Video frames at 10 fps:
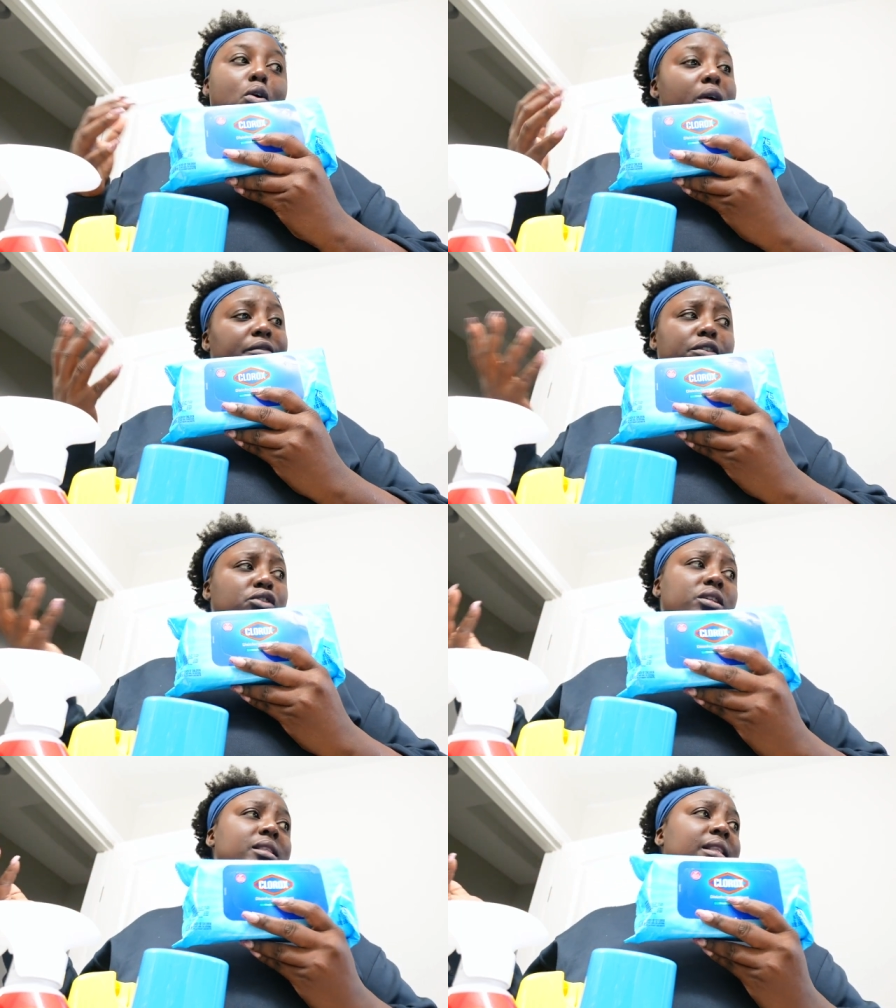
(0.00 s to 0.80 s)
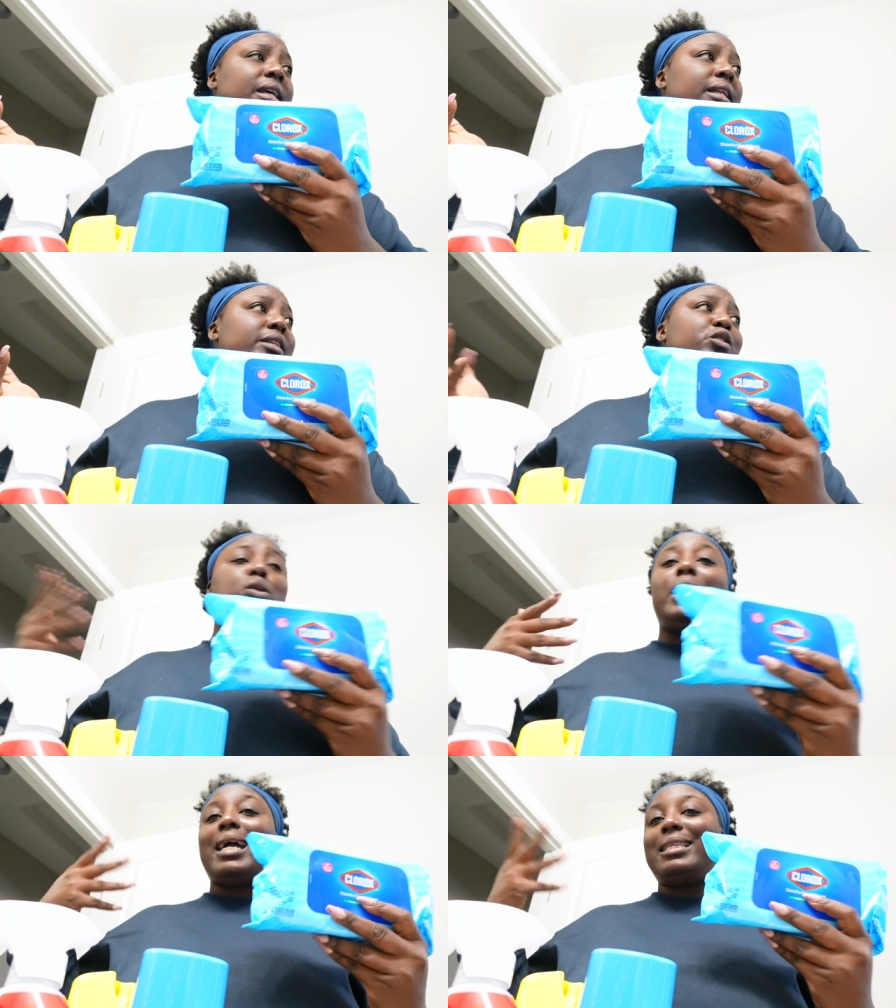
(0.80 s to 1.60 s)
or if you just need it to
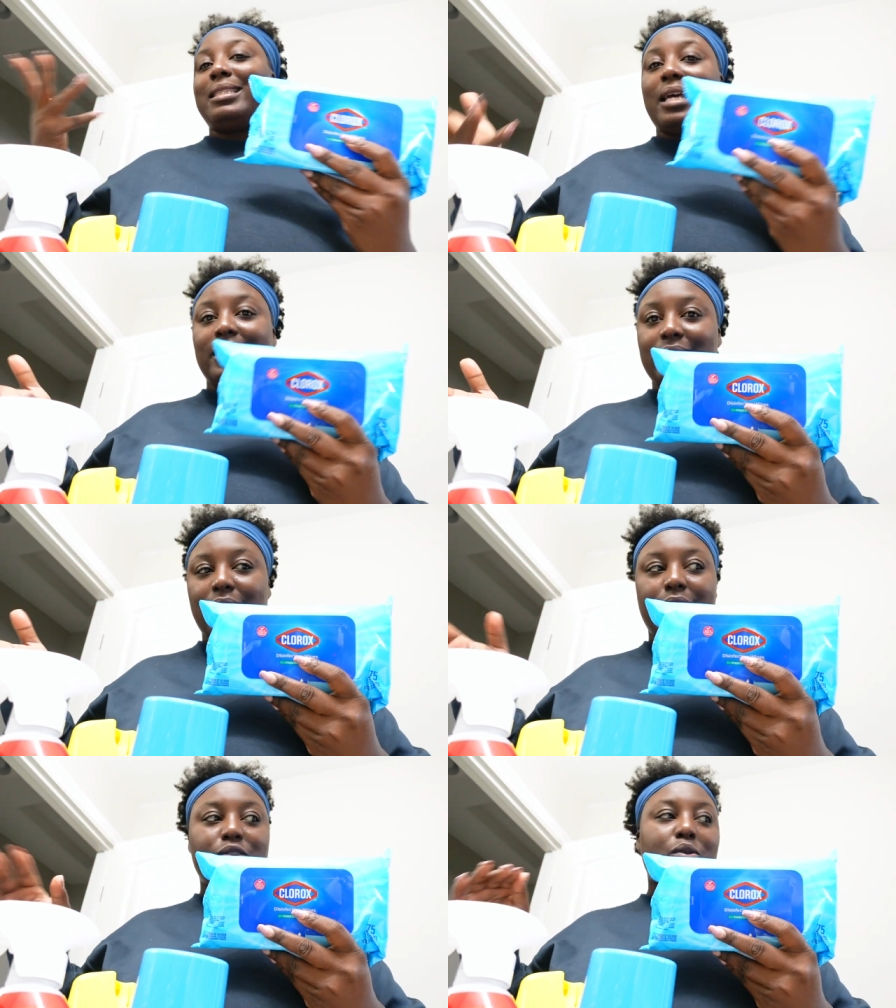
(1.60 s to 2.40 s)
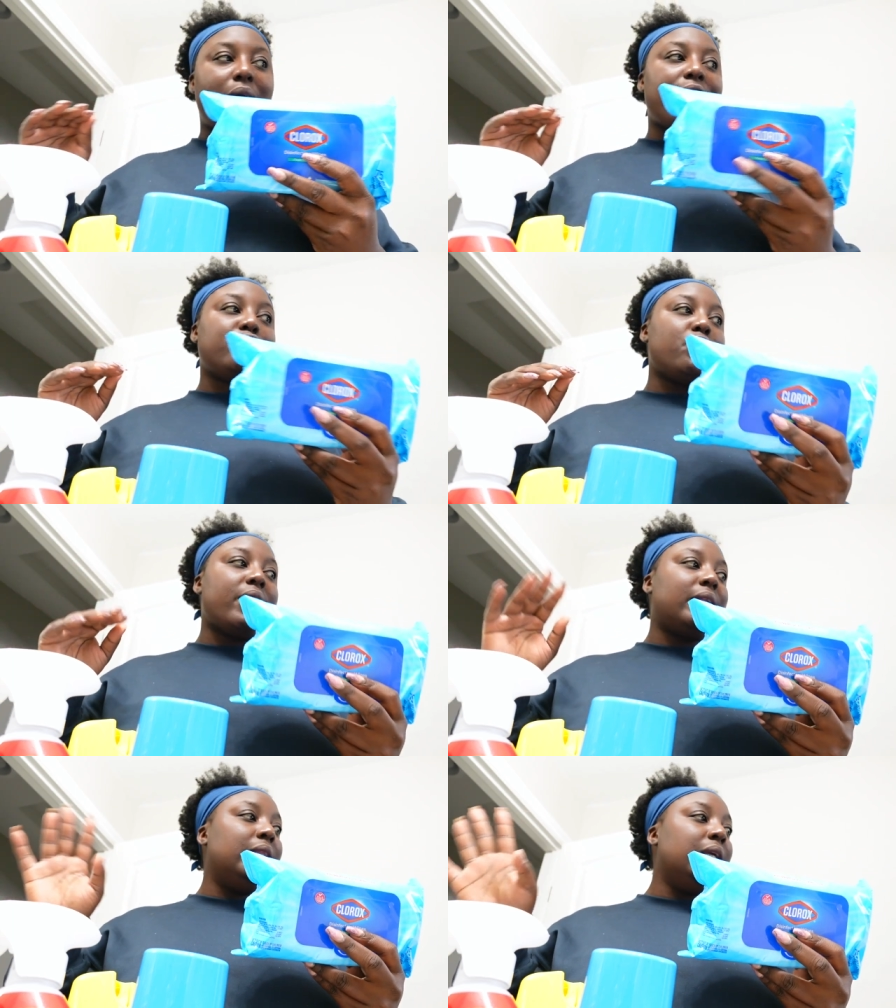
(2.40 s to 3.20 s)
like sanitize. So after I
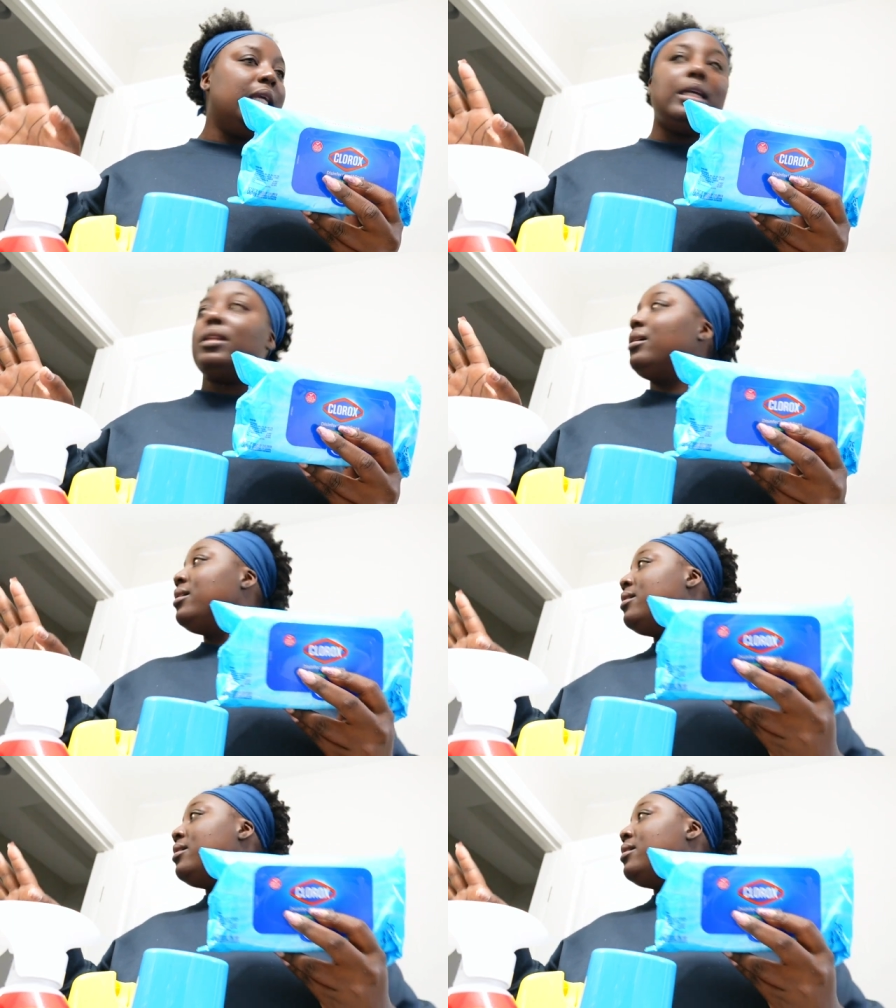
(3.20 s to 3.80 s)
clean,